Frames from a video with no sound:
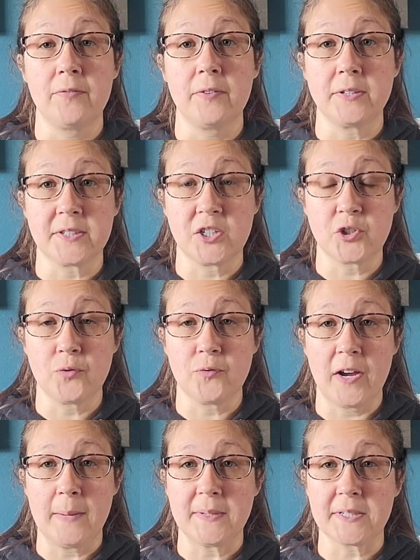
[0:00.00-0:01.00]
essential
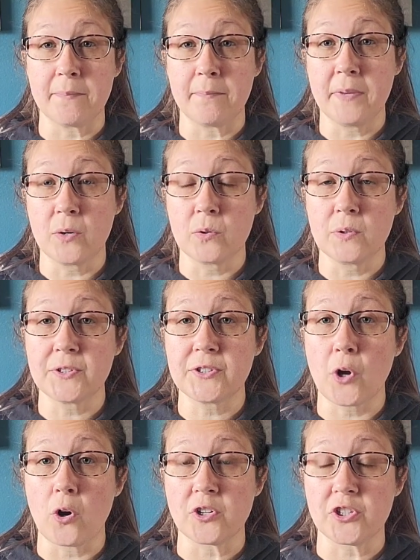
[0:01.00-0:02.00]
vitamins and minerals
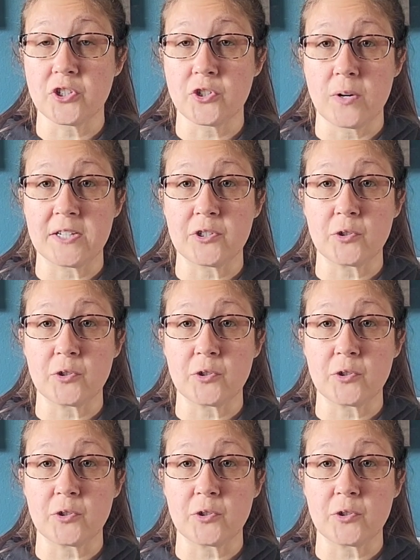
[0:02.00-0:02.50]
are stress.